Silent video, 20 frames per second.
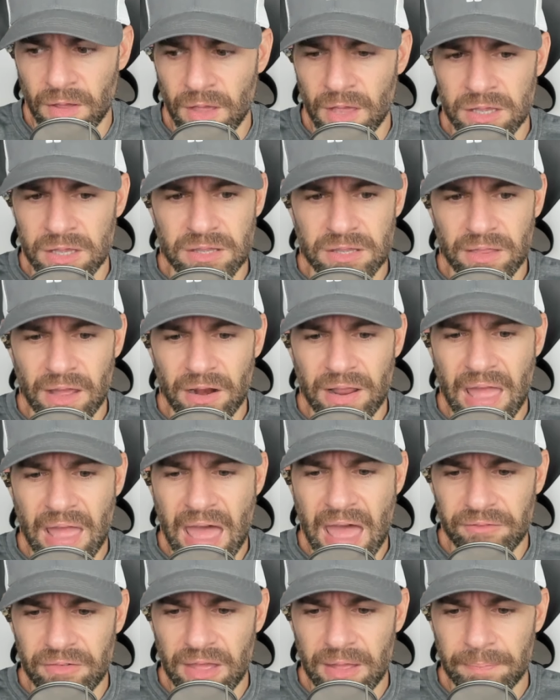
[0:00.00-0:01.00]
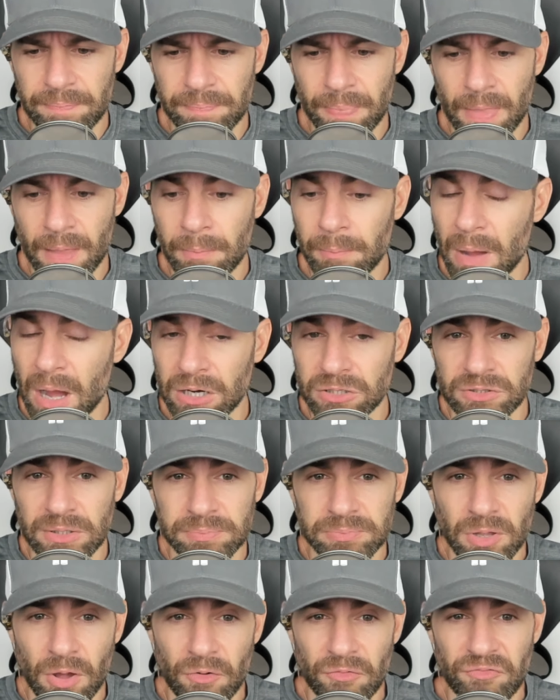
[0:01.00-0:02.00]
So there you have it, my
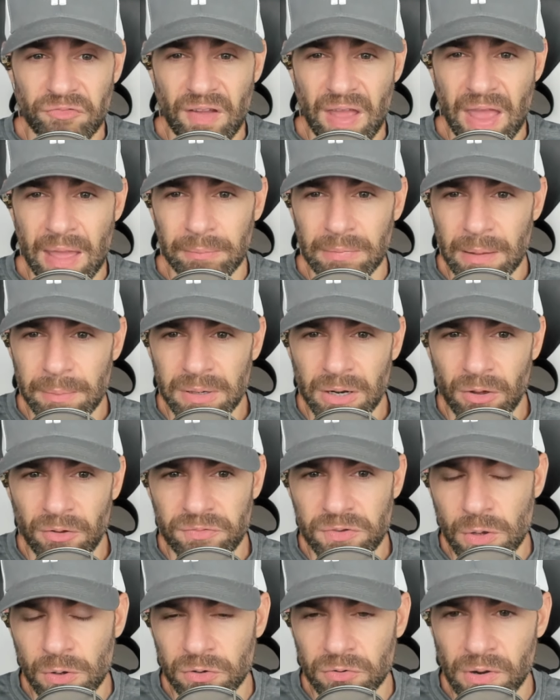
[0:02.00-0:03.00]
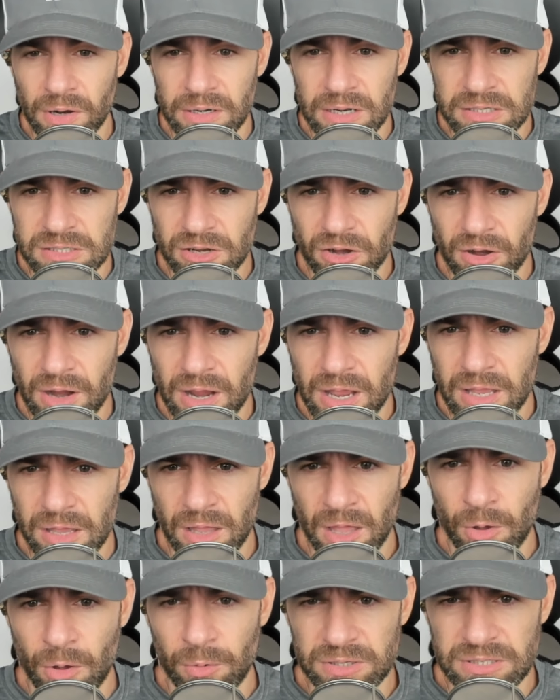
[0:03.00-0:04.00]
crypto fam. Let me know if you agree or disagree
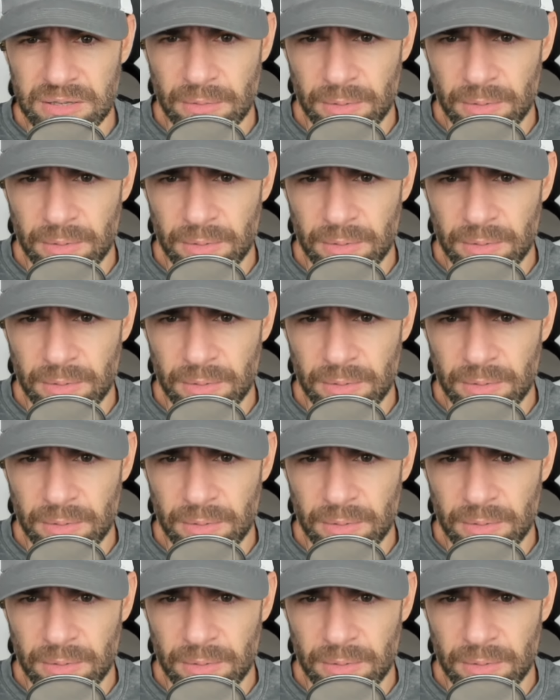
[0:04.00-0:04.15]
with some of